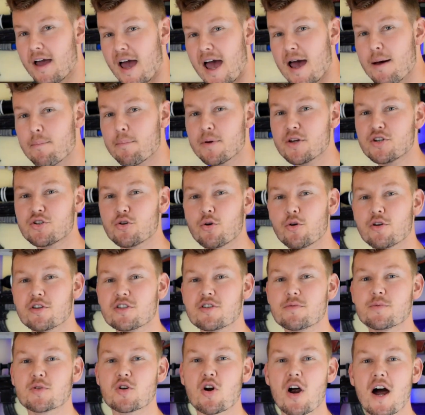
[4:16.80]
And be sure to
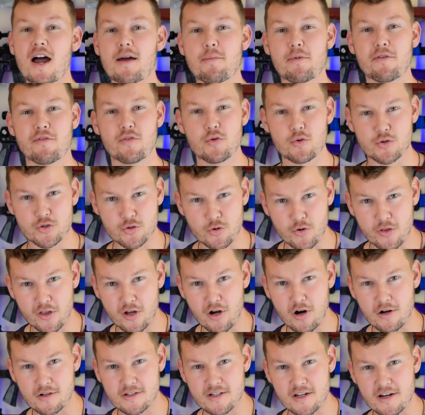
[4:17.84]
subscribe if you enjoy the
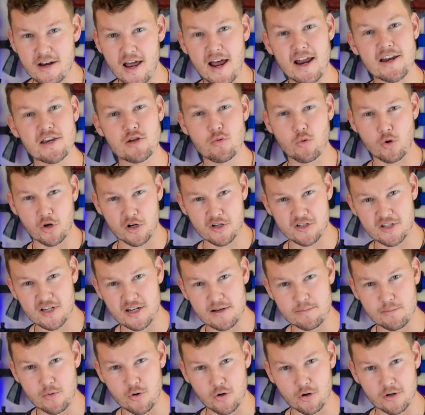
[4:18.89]
content and you want to see
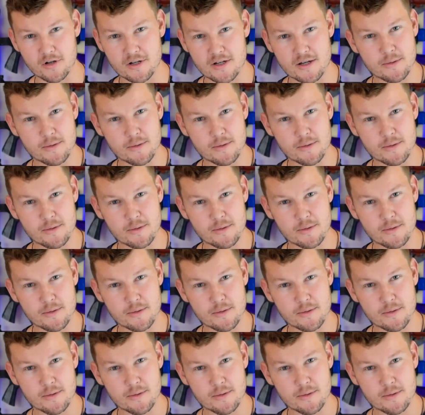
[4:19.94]
more.